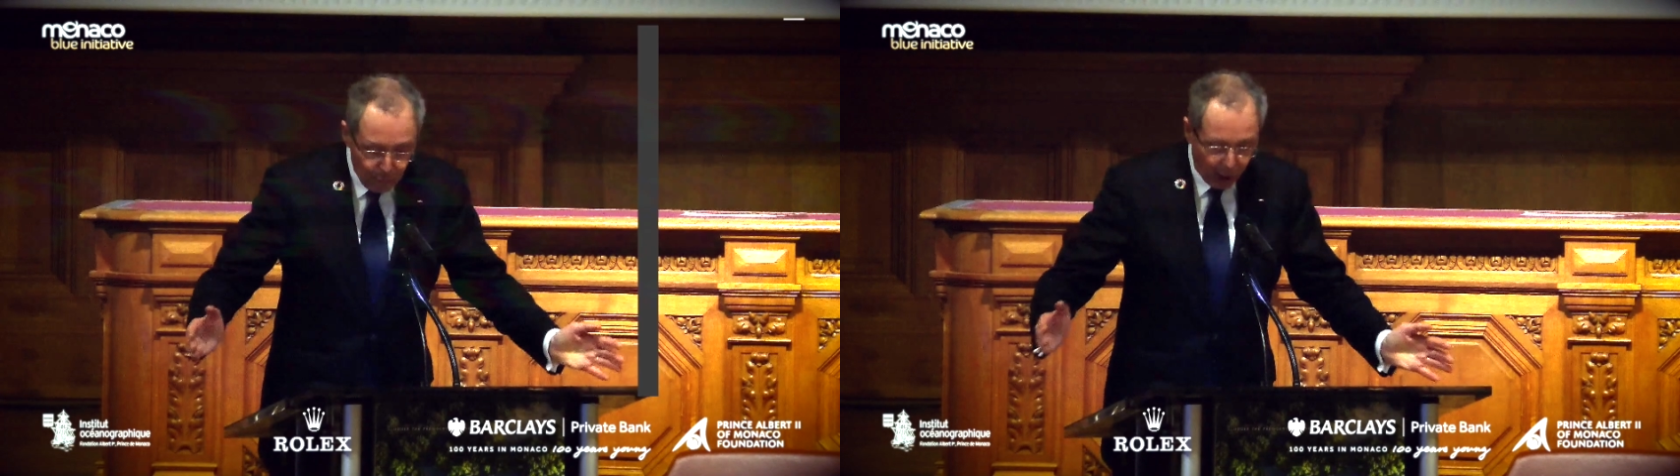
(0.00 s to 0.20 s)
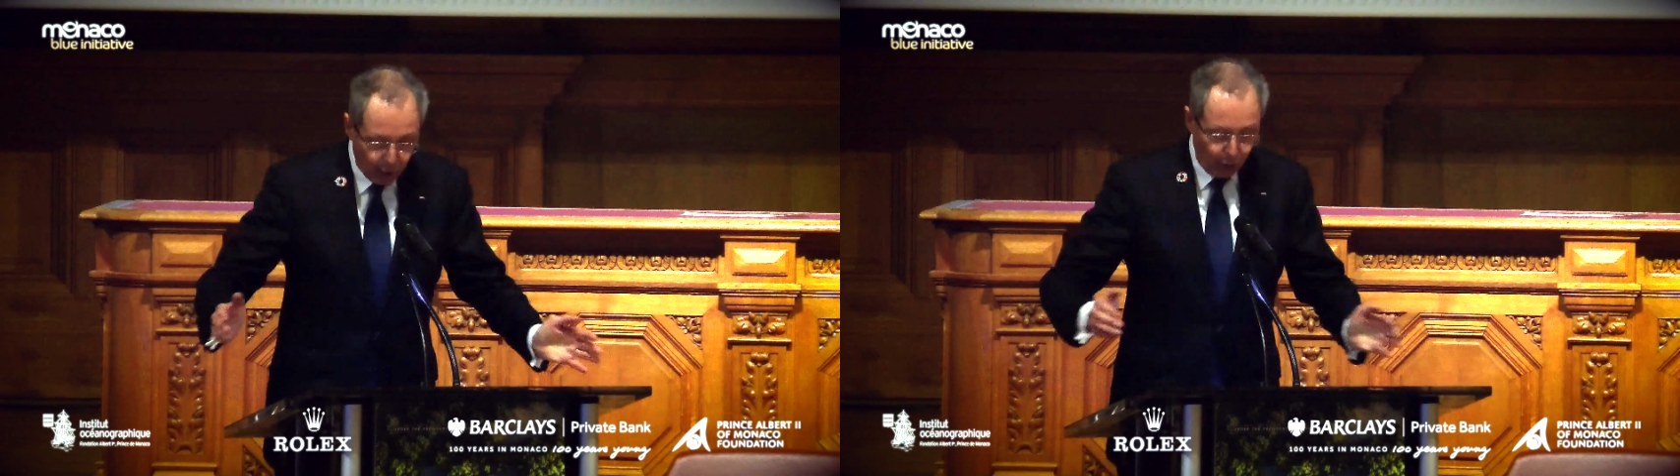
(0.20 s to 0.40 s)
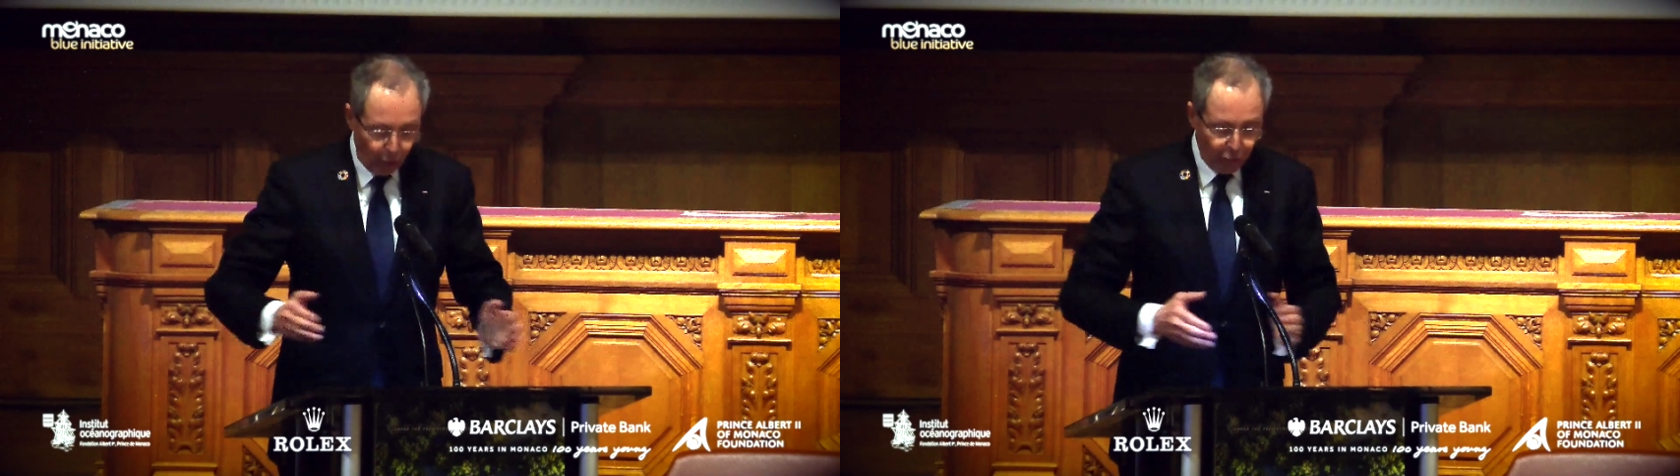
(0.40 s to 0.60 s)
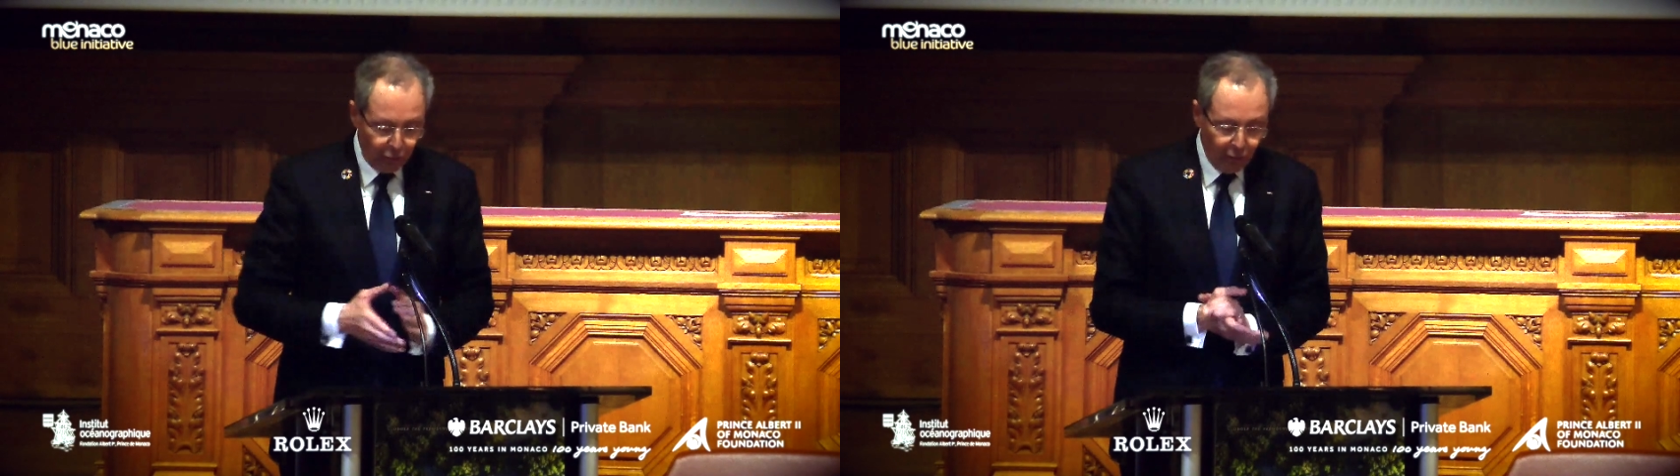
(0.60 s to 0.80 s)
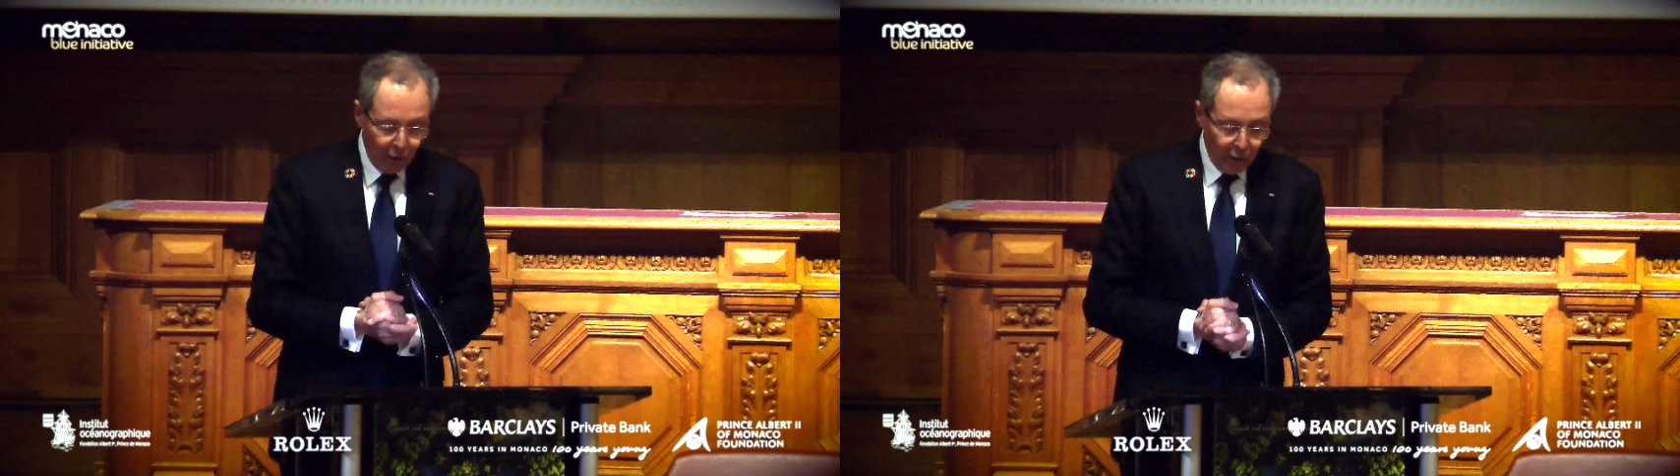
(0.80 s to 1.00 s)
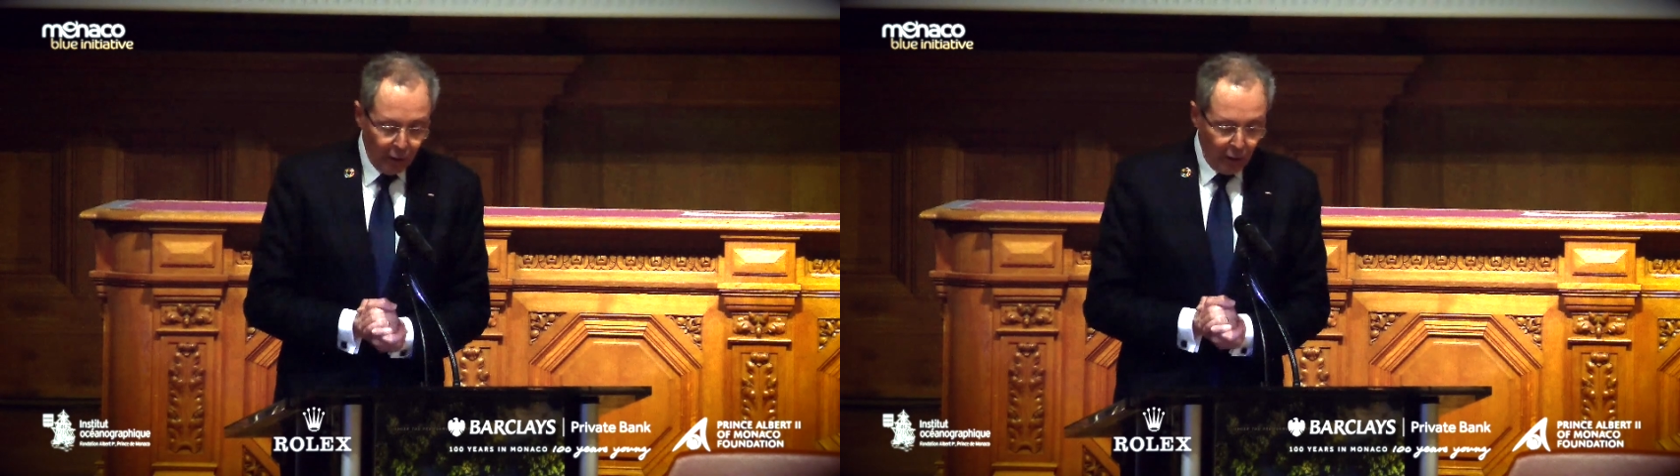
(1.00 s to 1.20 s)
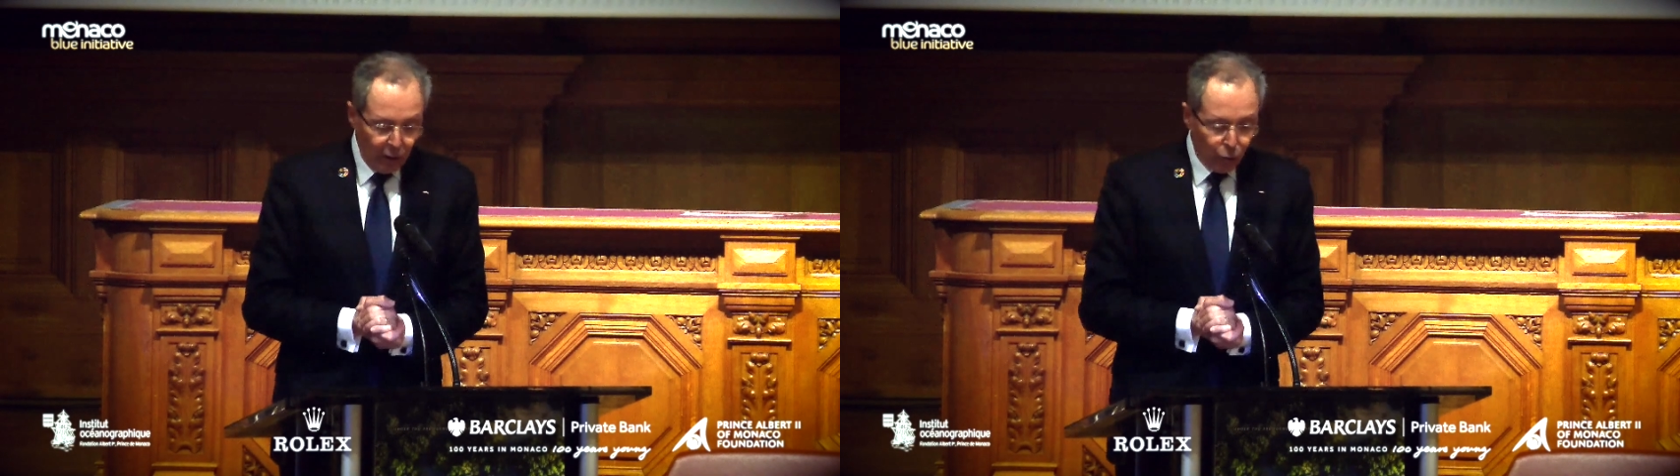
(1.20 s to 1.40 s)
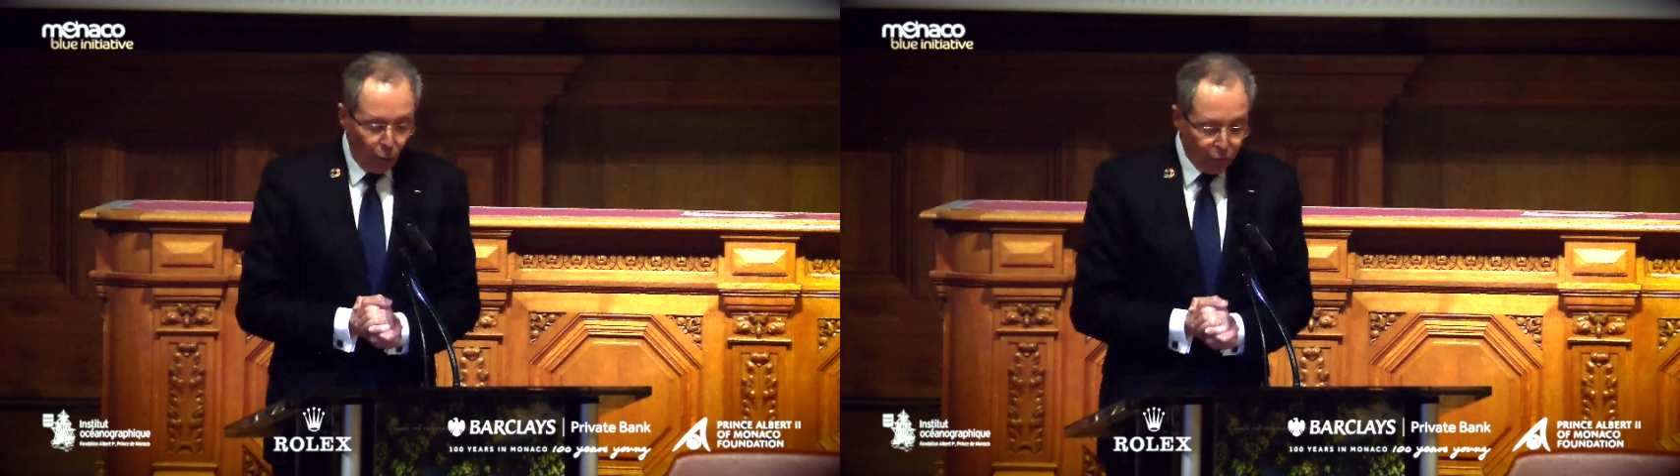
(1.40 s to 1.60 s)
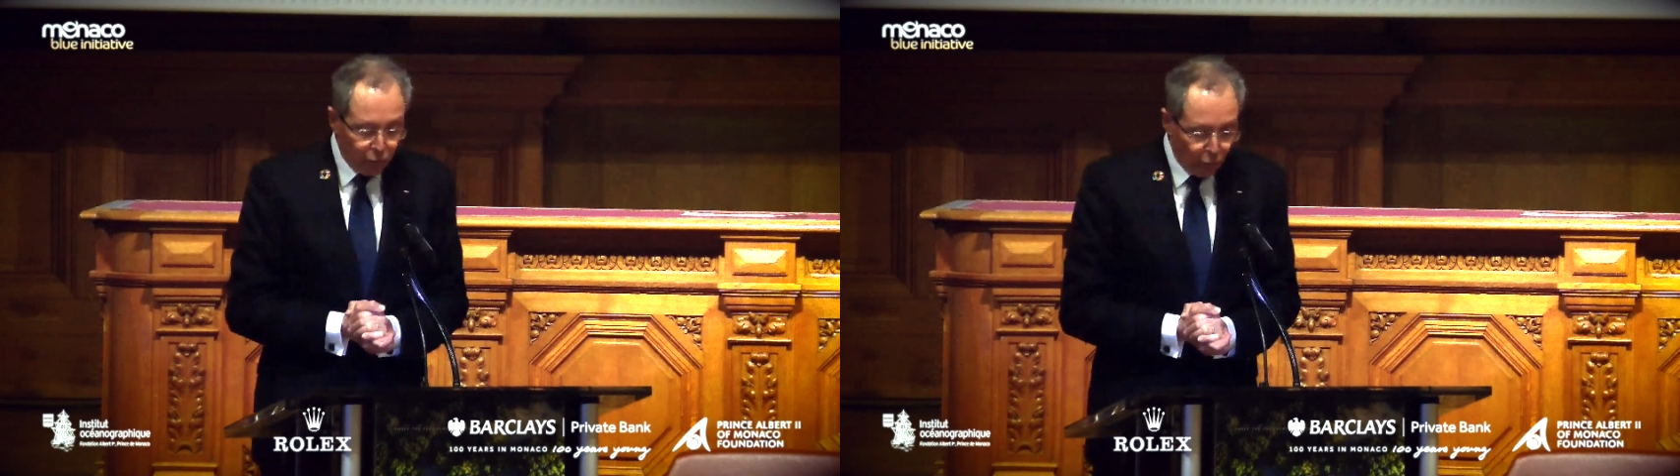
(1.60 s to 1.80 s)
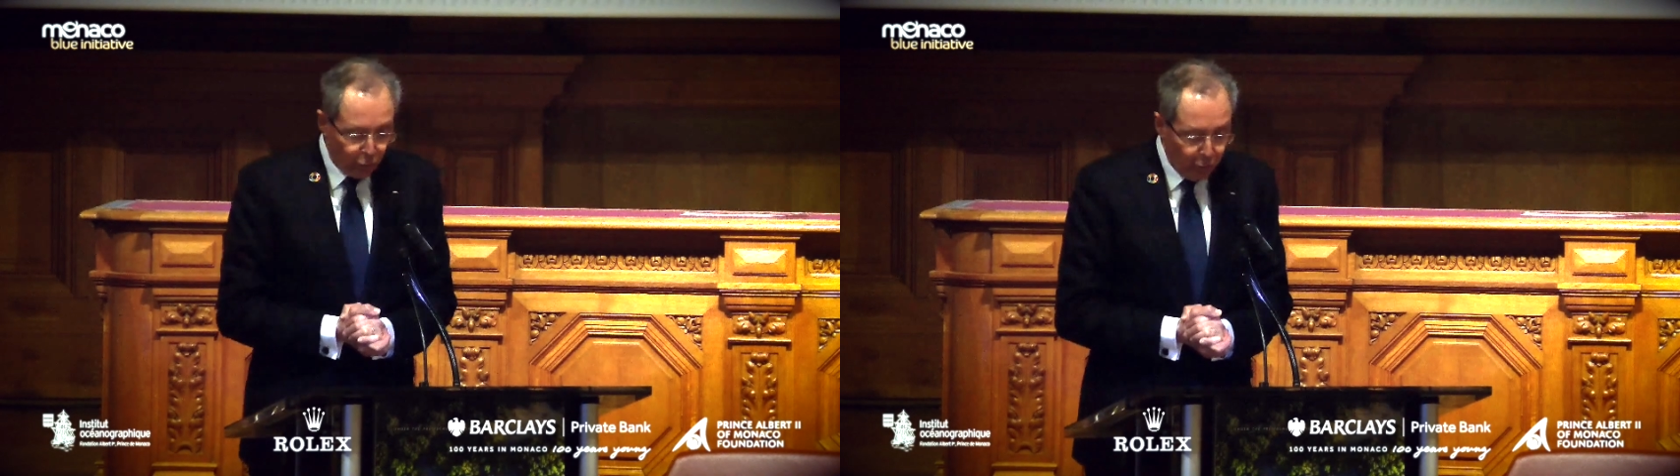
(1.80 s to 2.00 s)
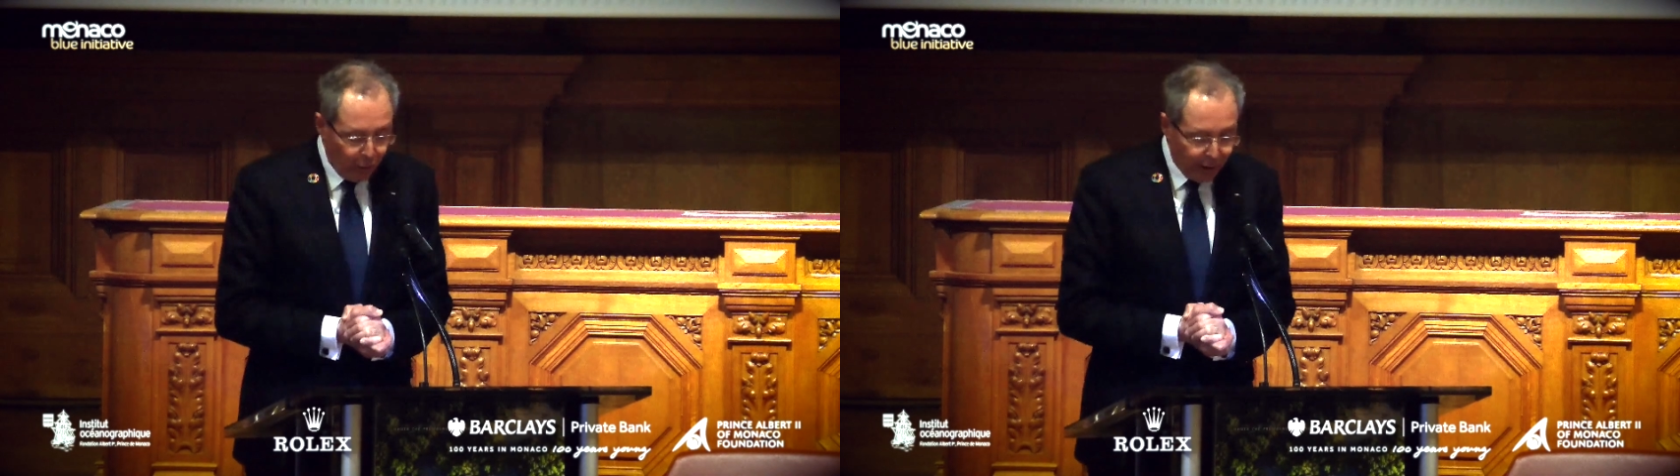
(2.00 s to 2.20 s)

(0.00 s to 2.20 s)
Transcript: and bankers in resource